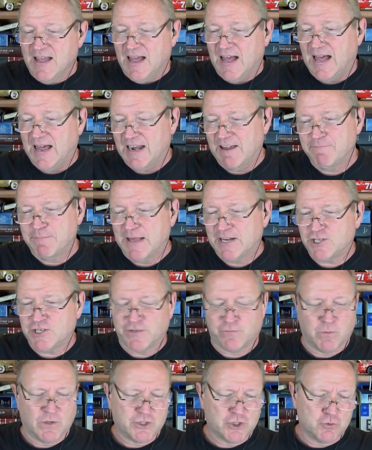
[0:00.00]
And I've mentioned
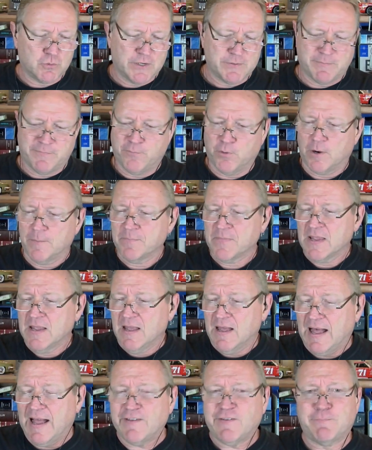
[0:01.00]
this once or twice before.
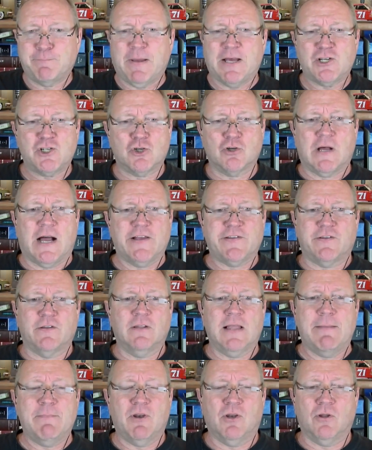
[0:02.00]
I specialize in
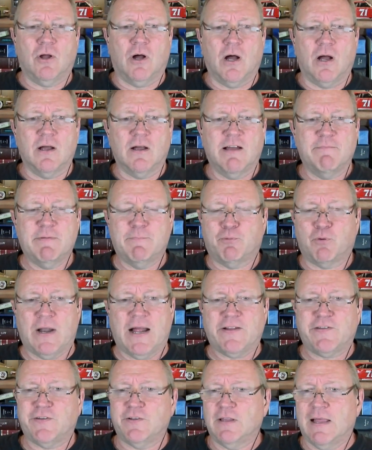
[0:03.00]
lemon law. I've been
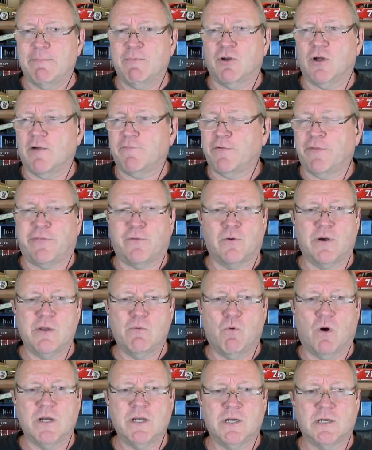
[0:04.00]
practicing lemon law for
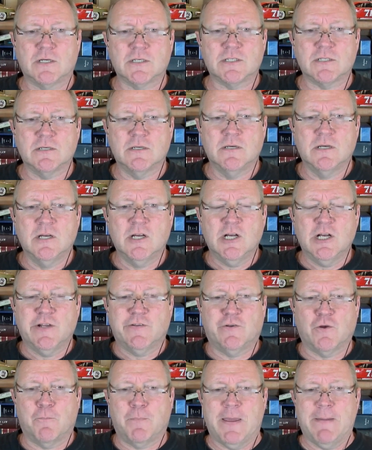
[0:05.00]
31 years.
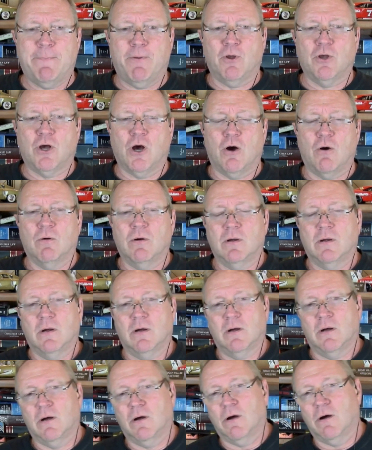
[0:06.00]
So people go,
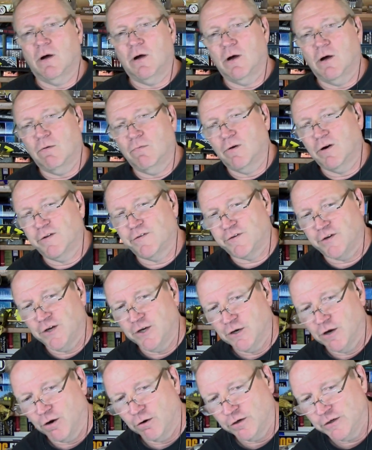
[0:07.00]
what does he
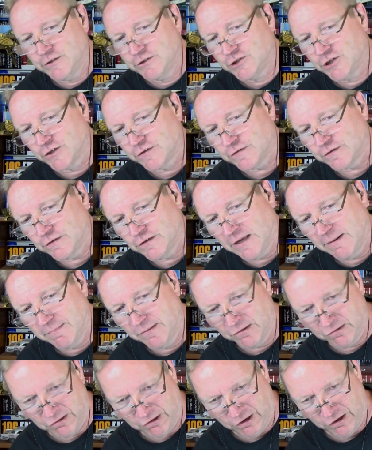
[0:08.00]
know? He's just a
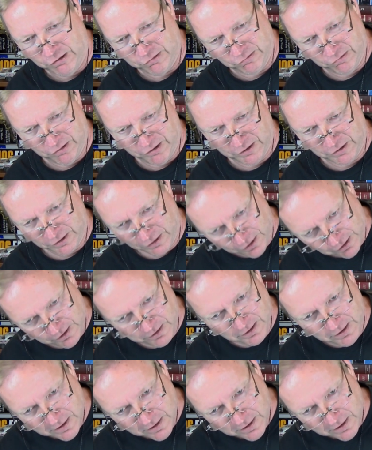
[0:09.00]
lemon law lawyer.